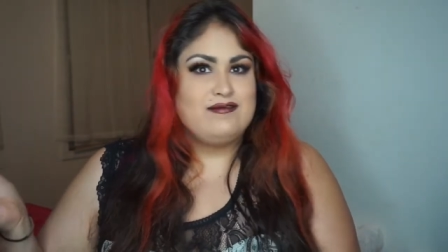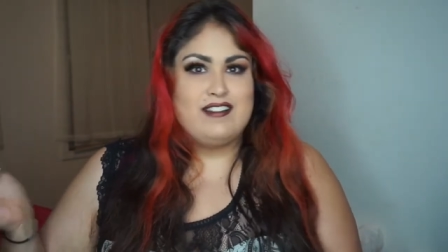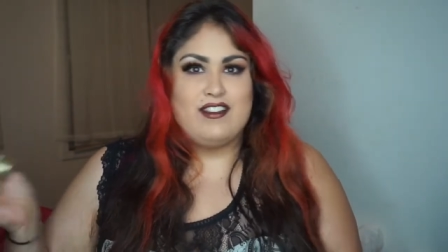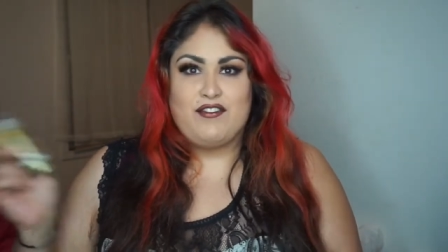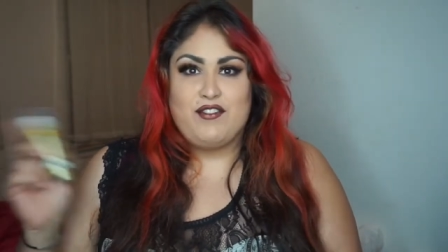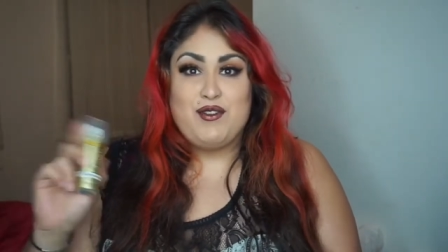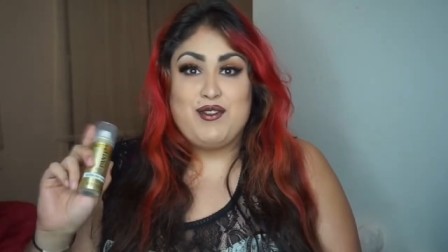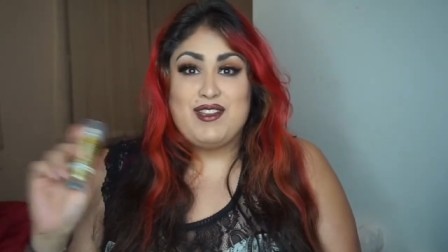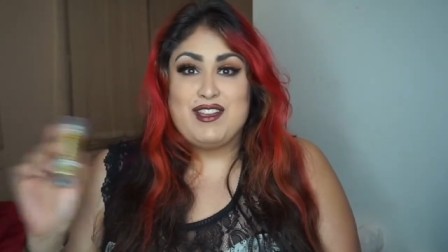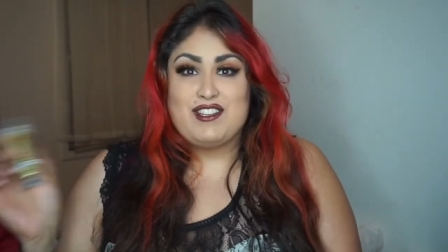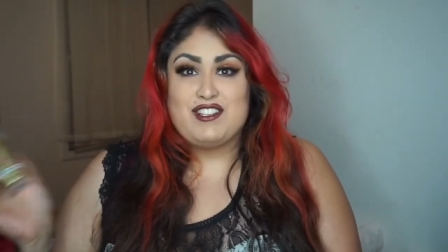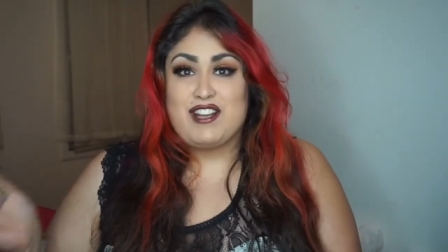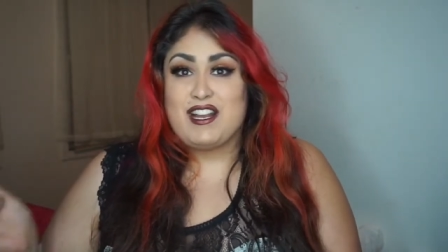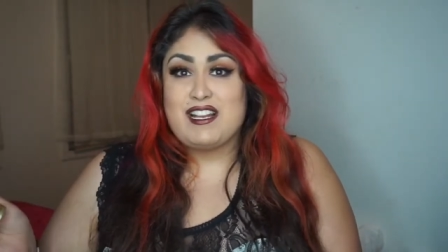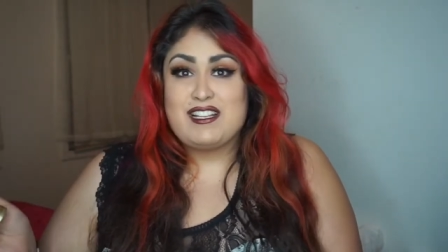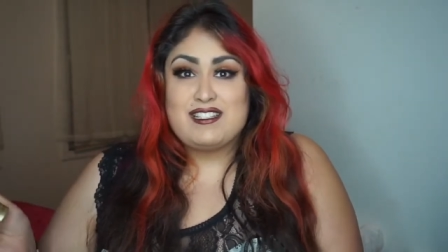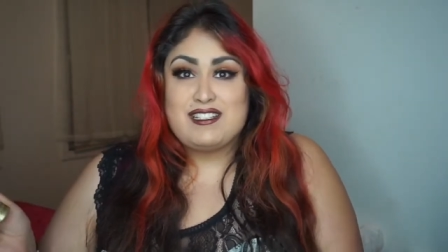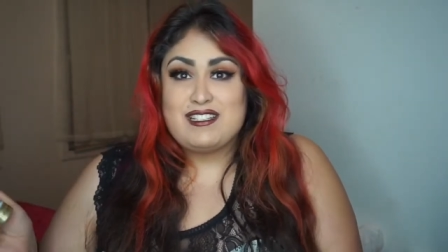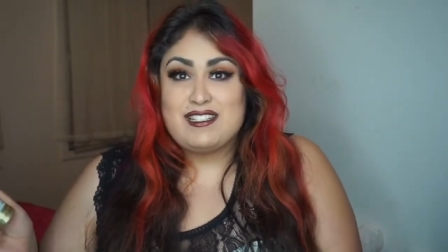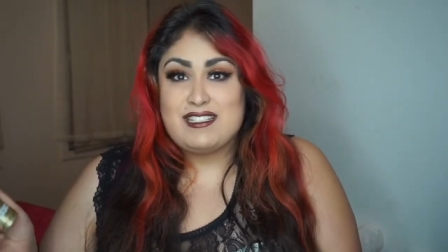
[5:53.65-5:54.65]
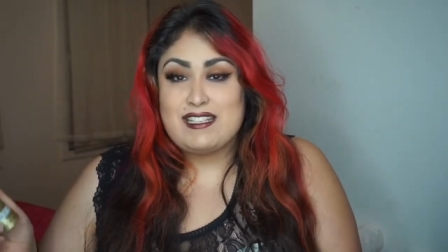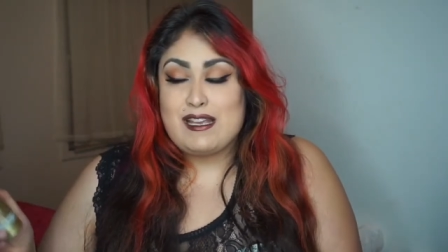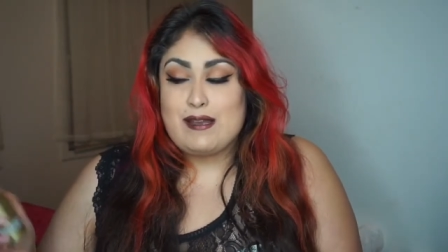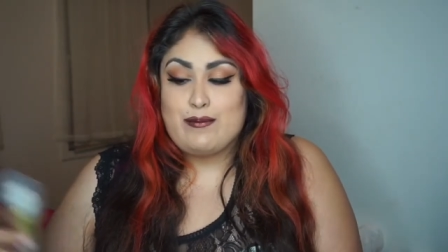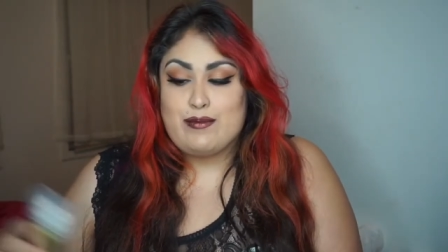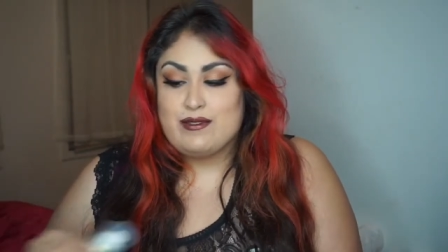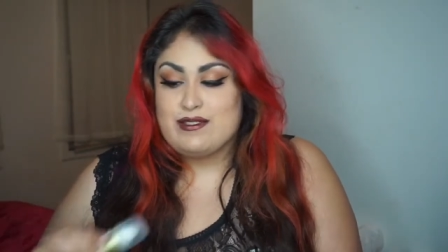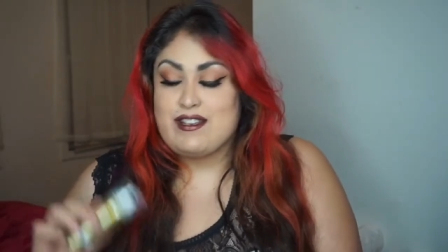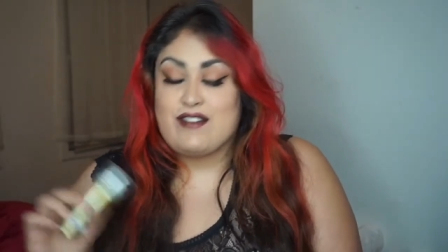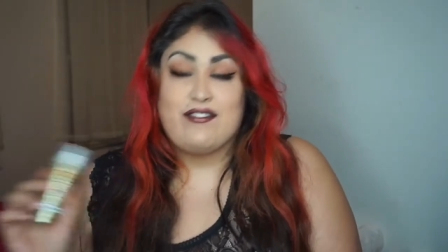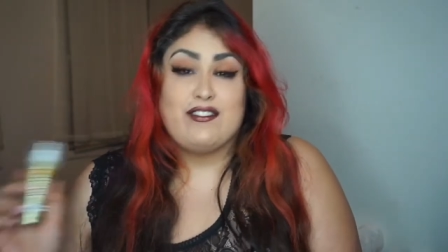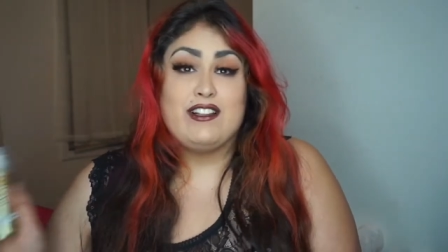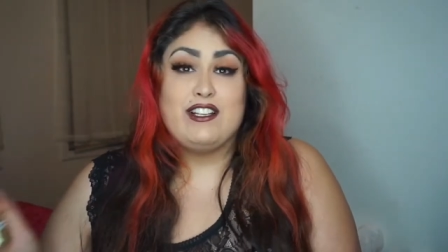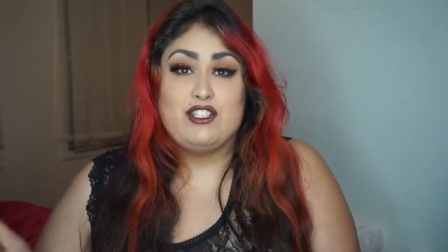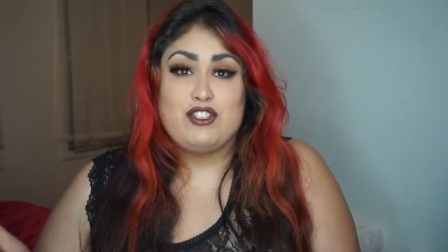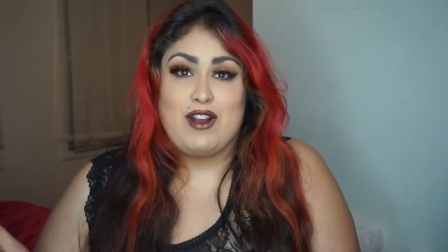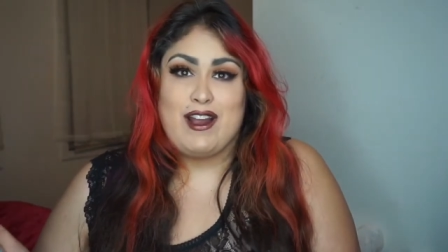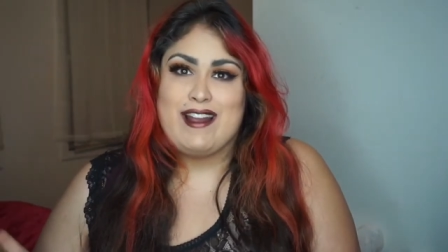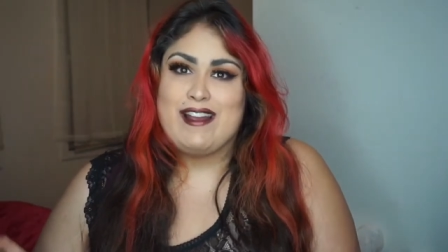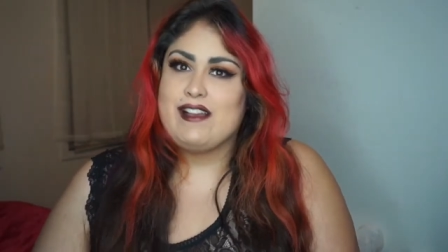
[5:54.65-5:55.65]
If you can get your hands on a sample, definitely
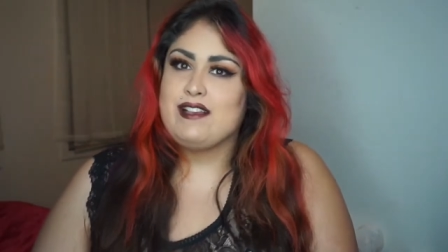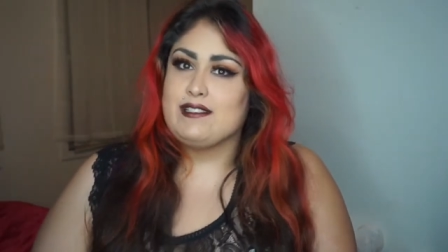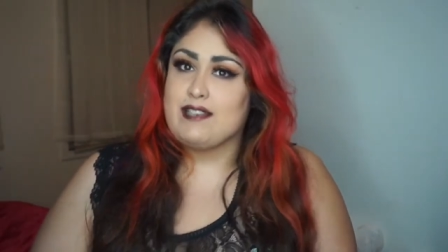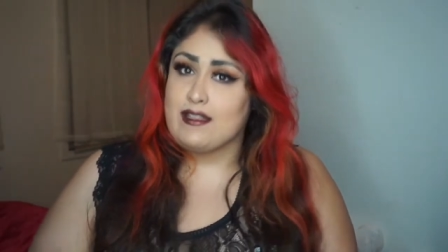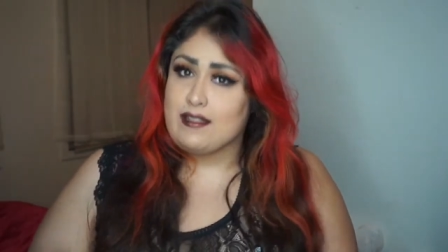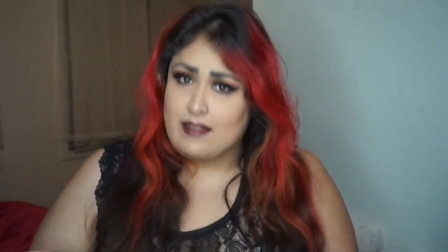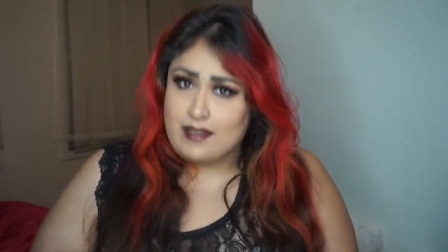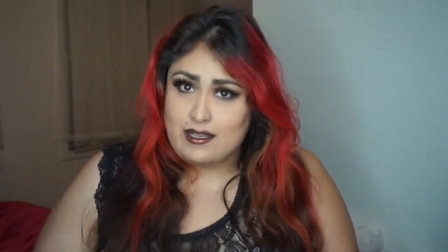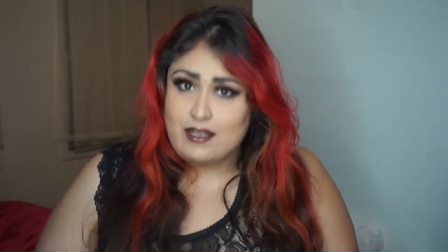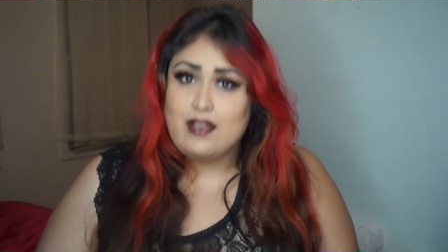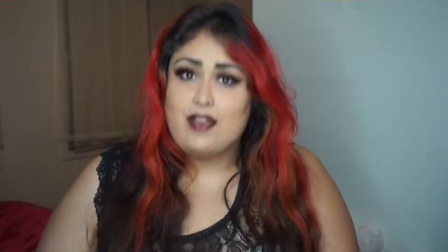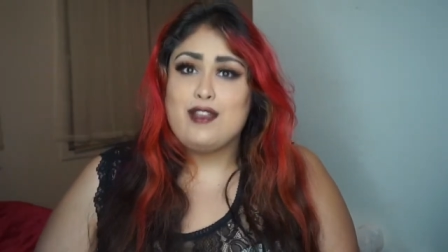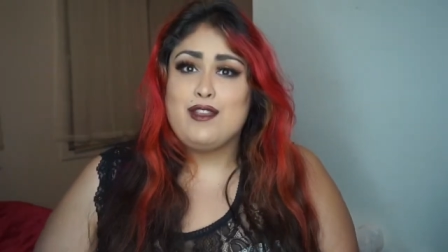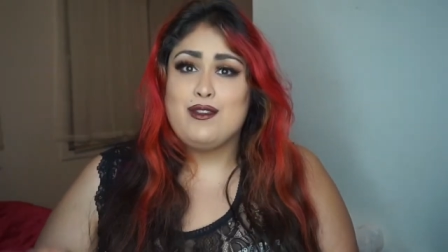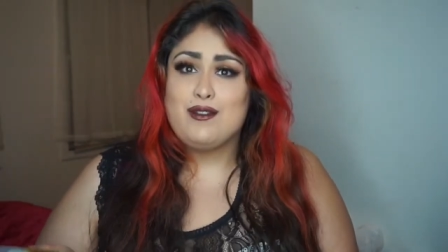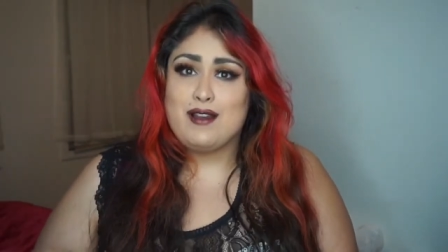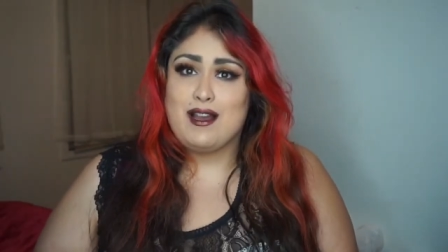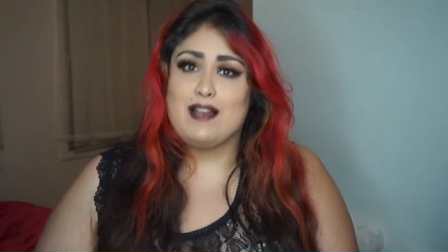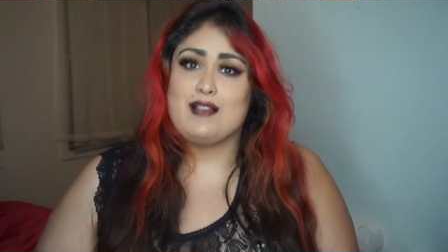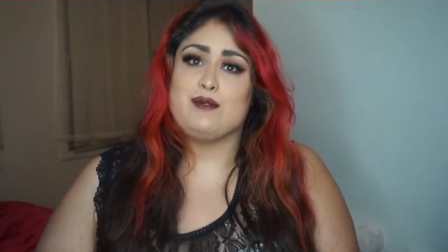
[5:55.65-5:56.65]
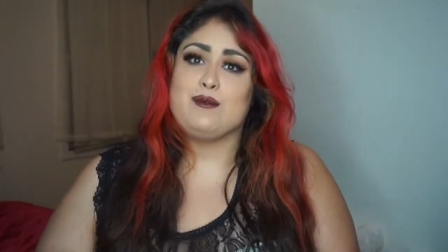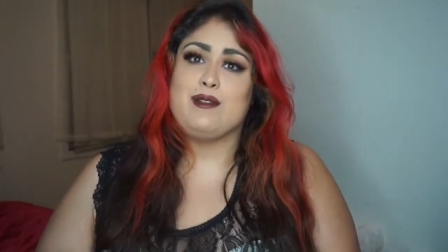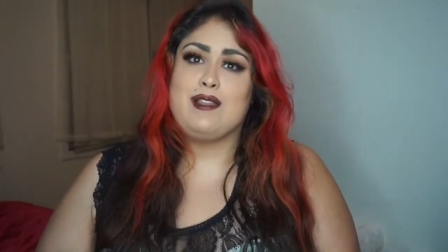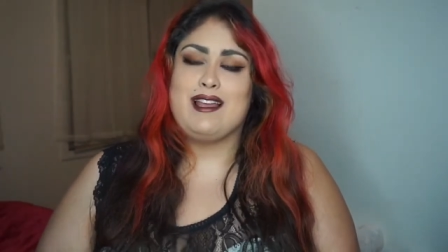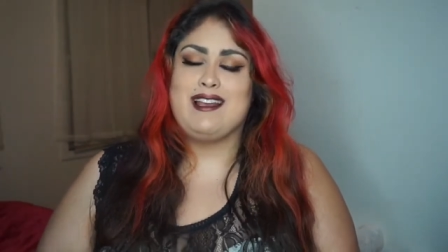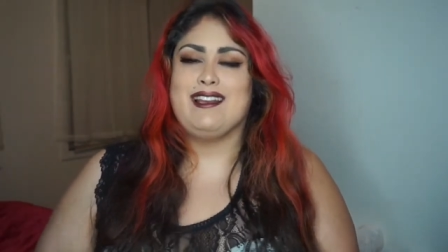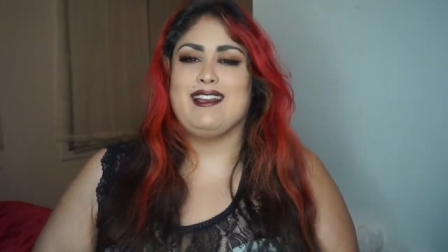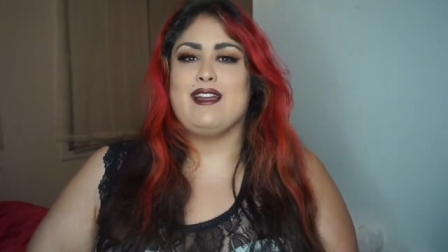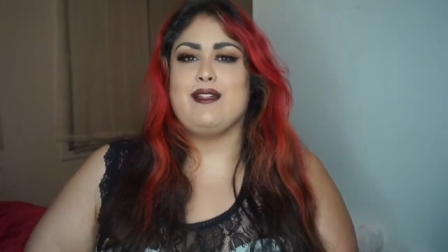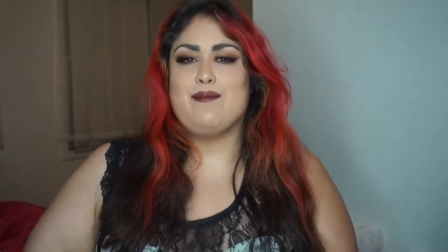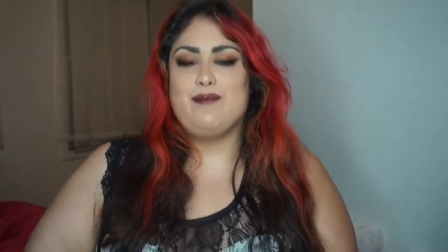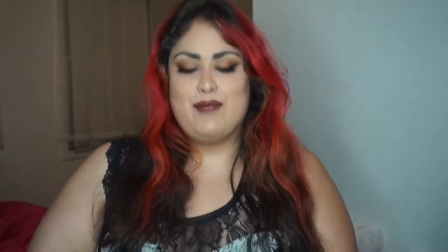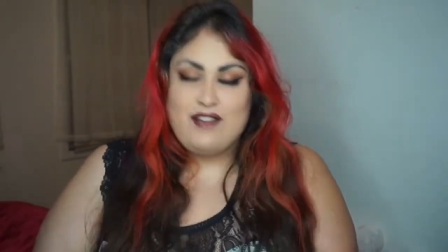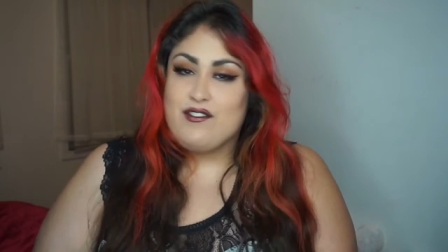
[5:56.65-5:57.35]
try it because I think you guys will like it.